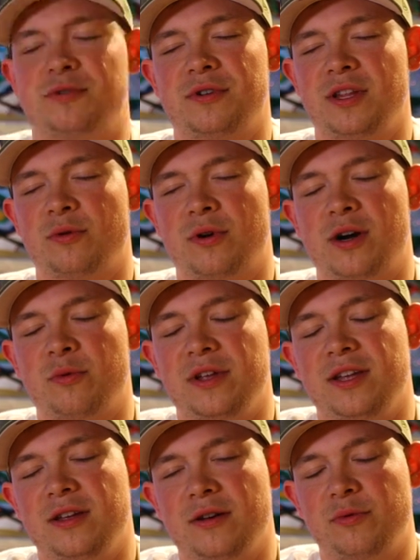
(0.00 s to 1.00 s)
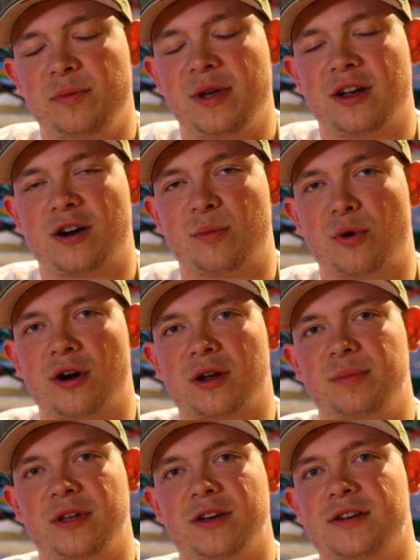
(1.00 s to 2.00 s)
is really where we make our
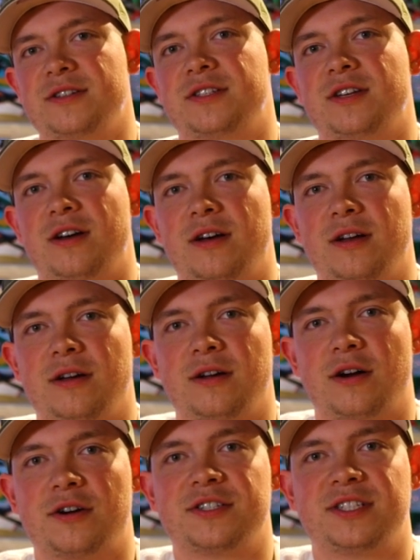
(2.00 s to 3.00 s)
mark, because our